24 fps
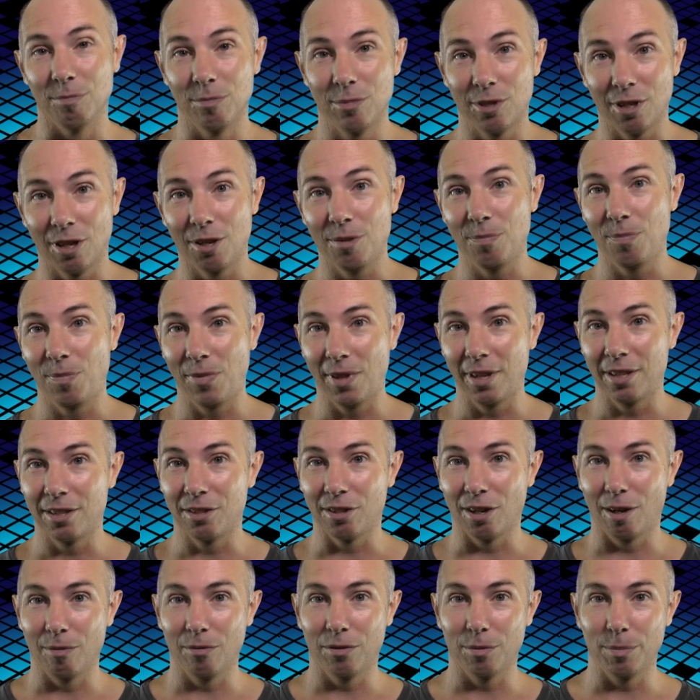so it's
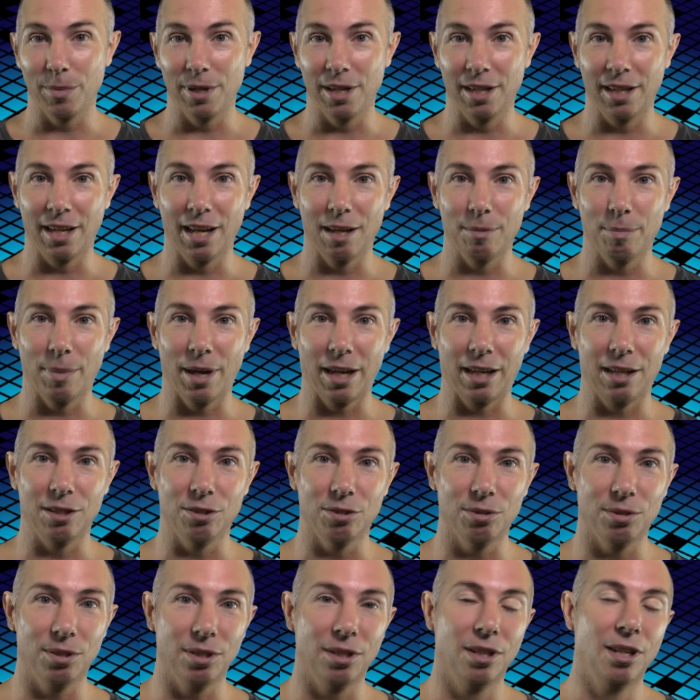time for me to get back
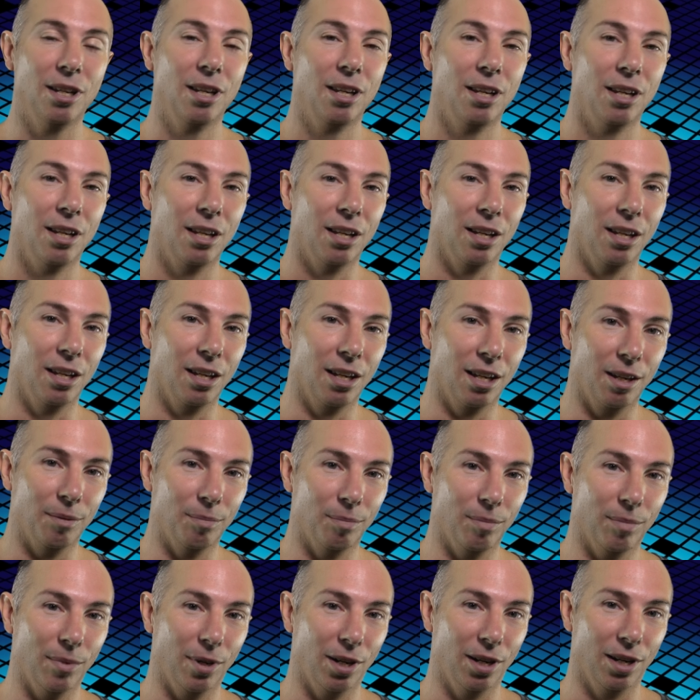into it.
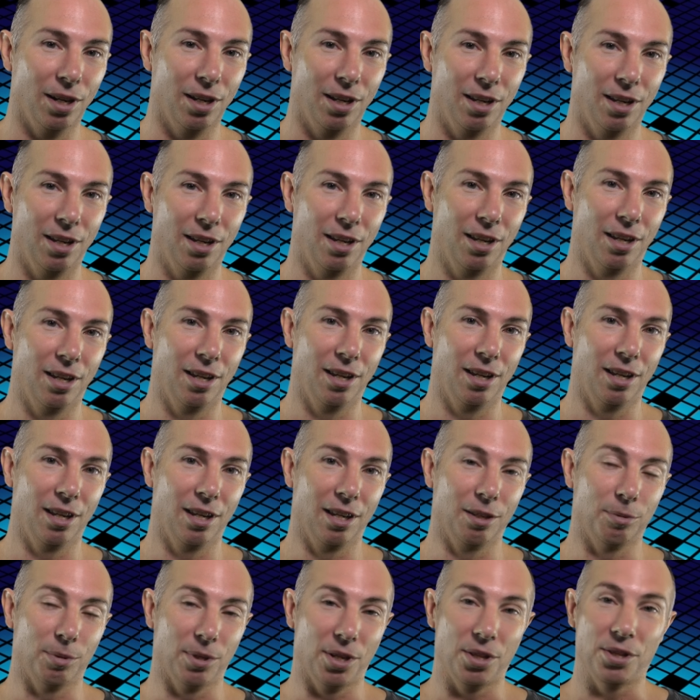
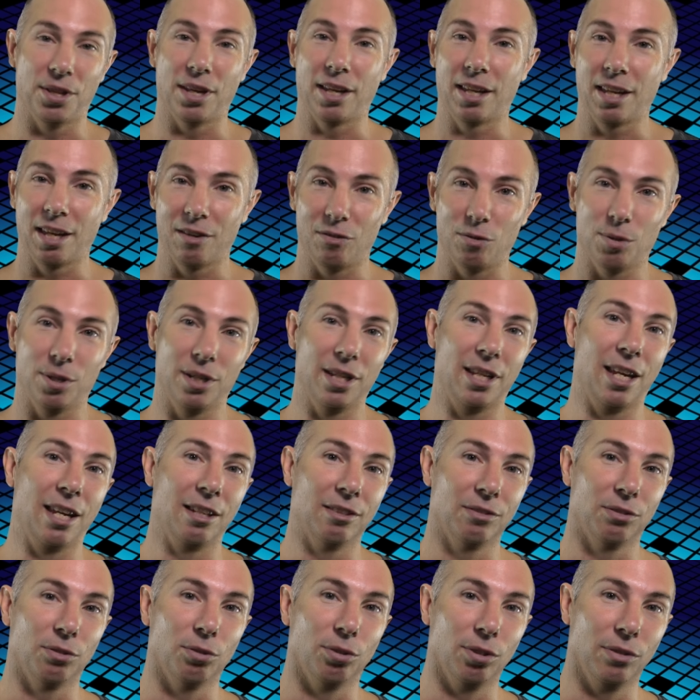I want to thank everyone
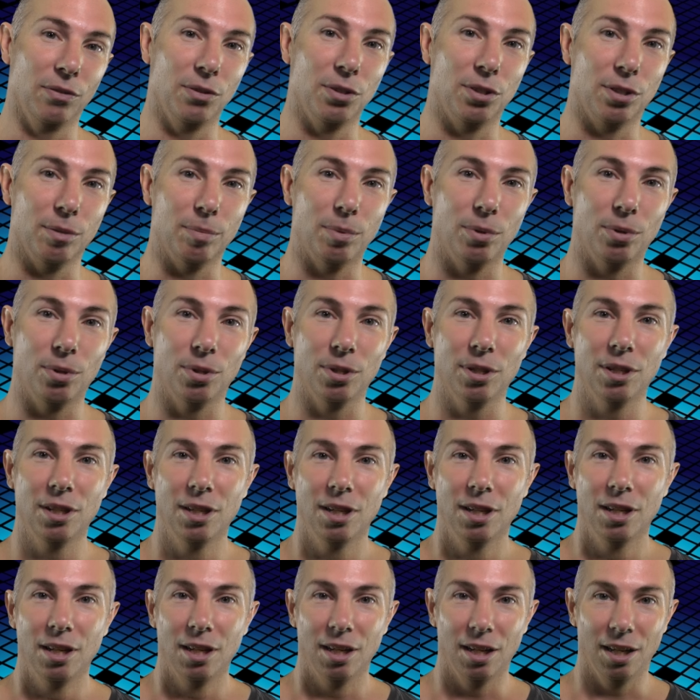again for all of your support.
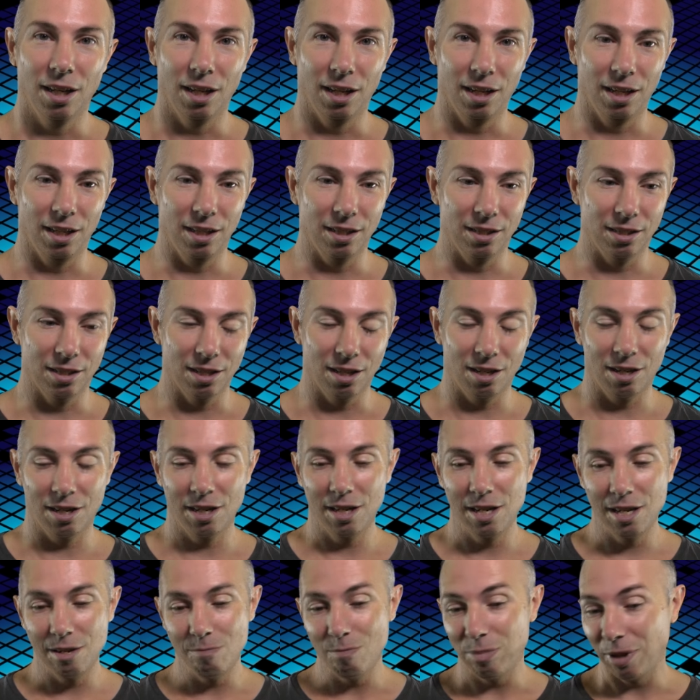And
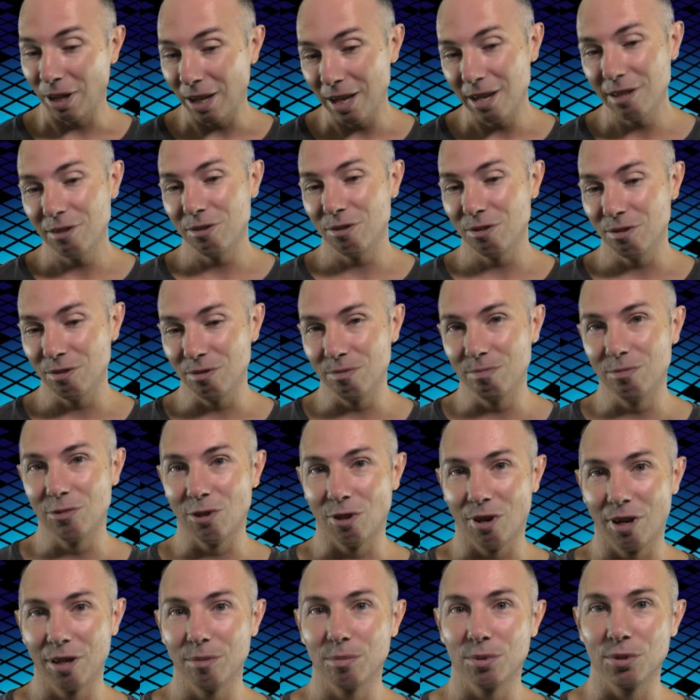I plan to
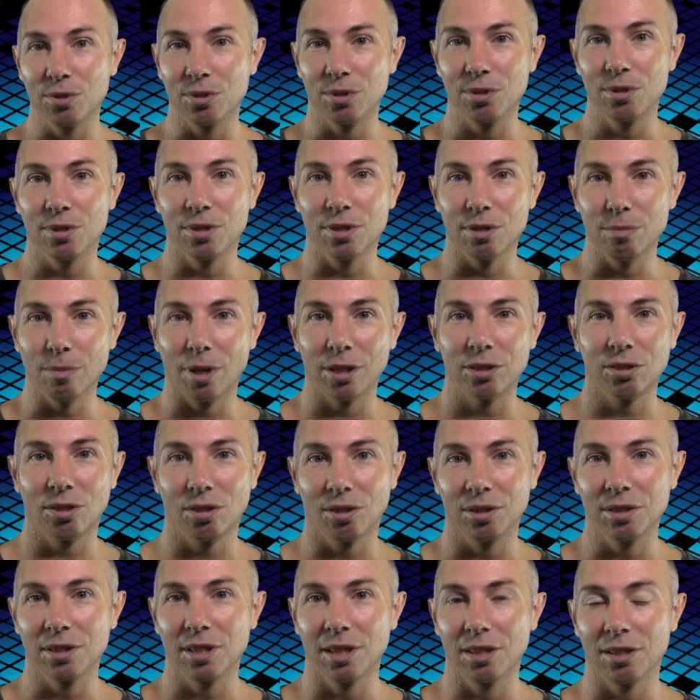try and produce as much
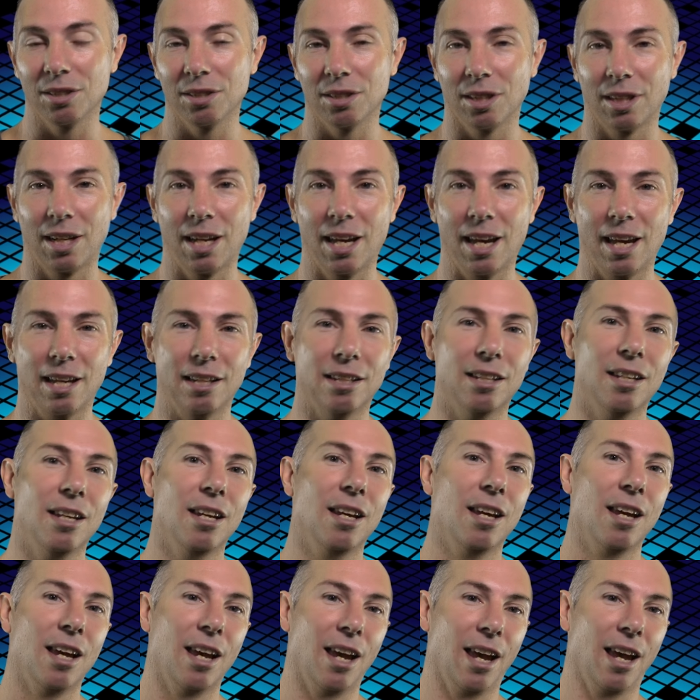content as I can.
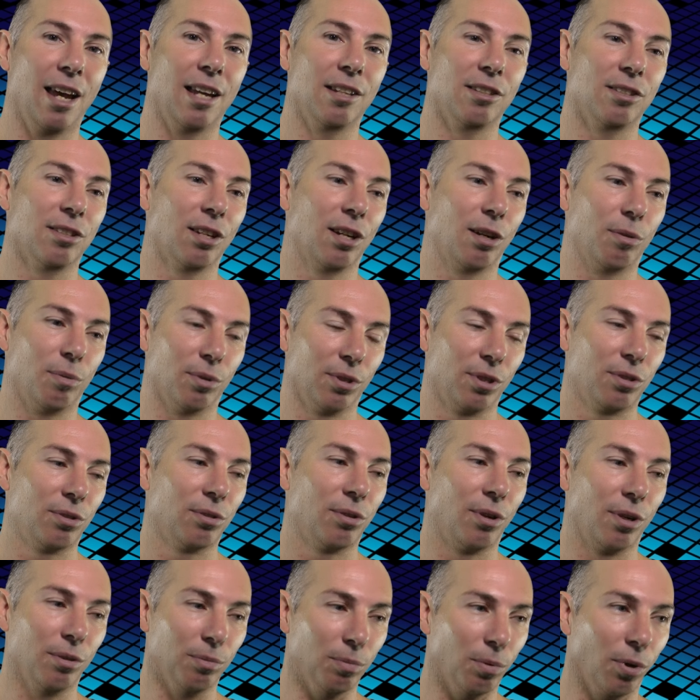And I want to
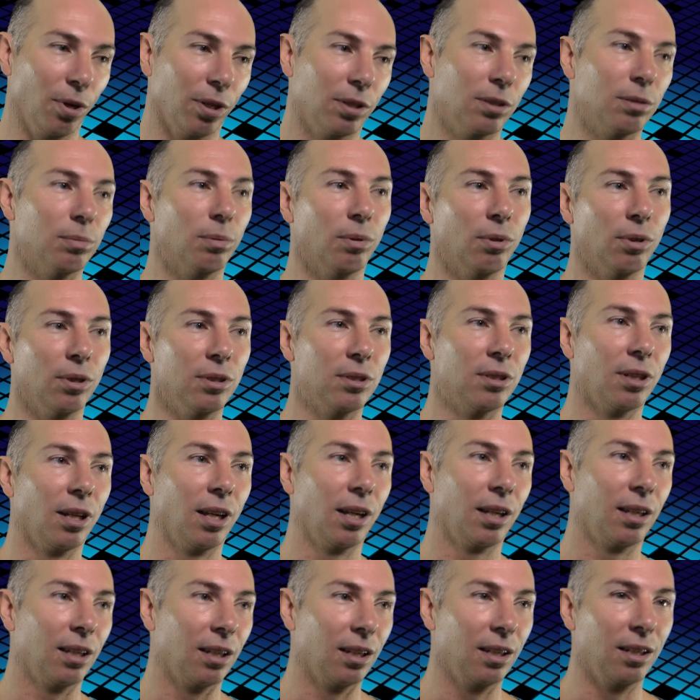try and work towards
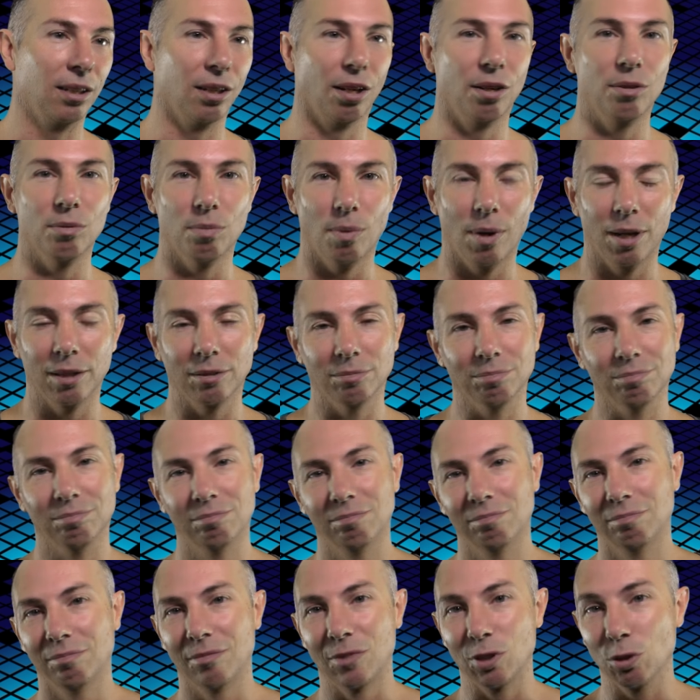like,
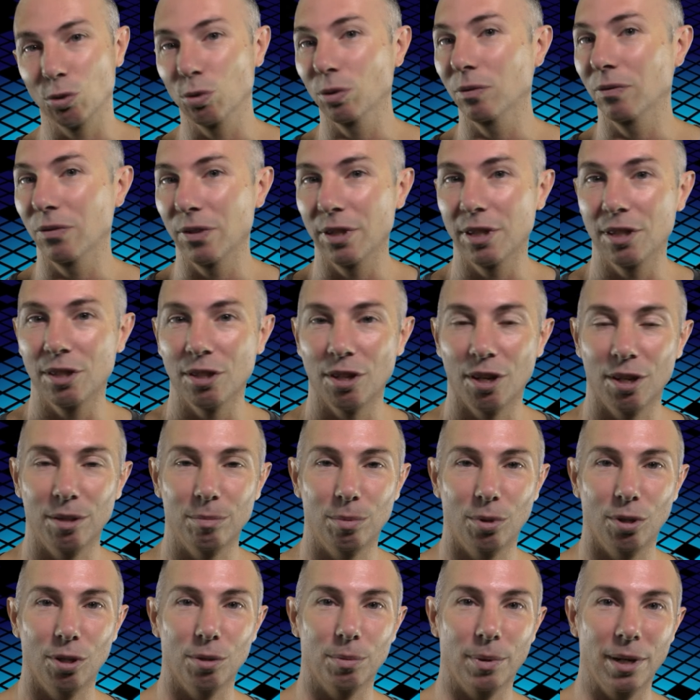one good video
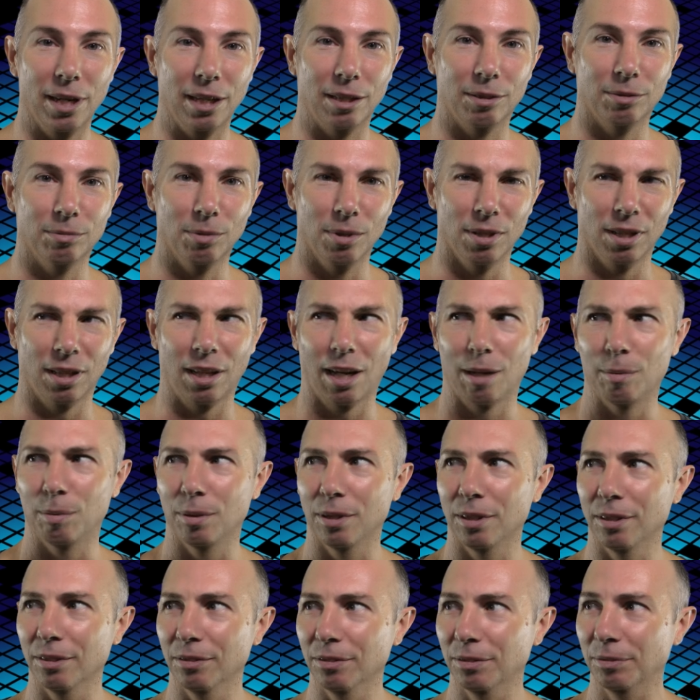per week with a
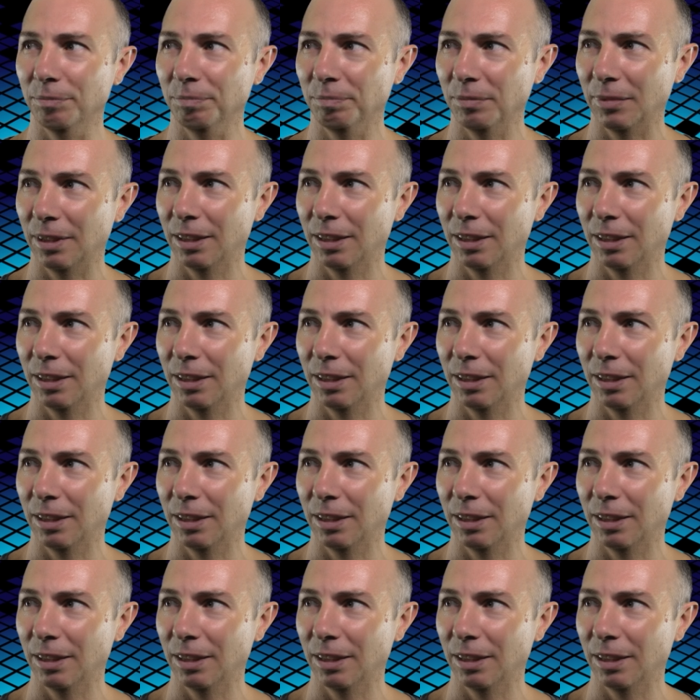couple of